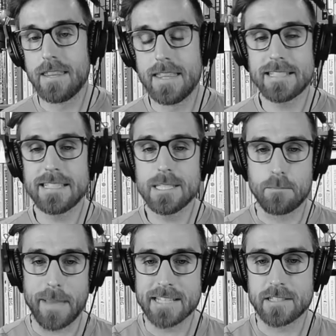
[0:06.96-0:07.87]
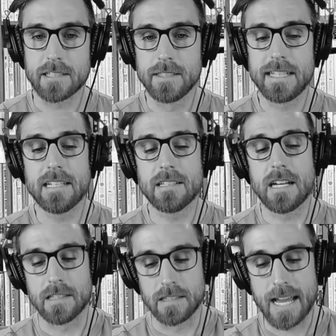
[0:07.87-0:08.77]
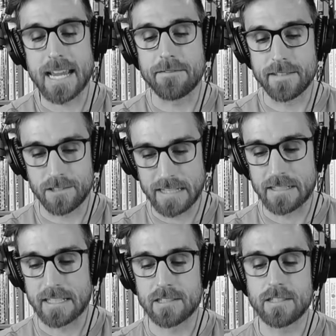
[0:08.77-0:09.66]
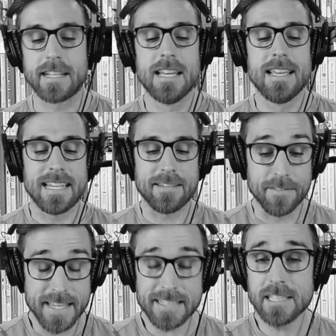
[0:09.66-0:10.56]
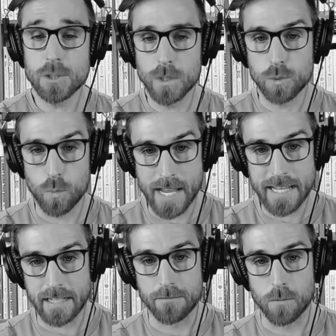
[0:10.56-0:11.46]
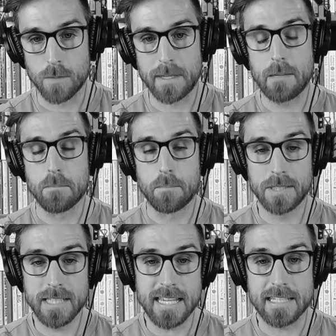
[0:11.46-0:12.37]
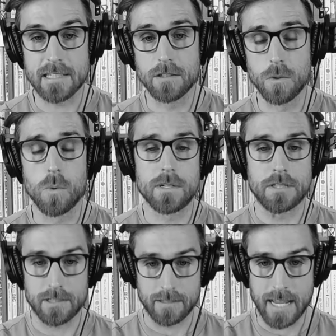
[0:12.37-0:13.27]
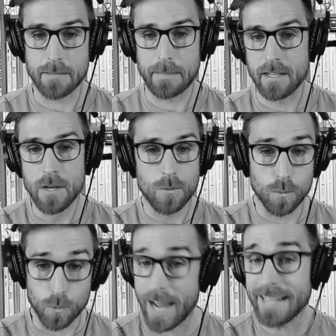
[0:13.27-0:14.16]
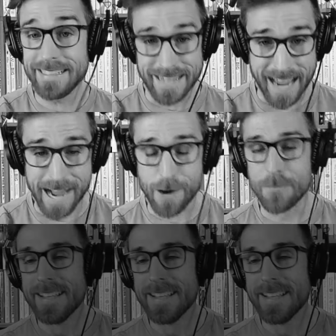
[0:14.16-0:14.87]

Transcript: This is basically a life sentence. Like, if this is what's waiting for me, please, Lord, just take me right now.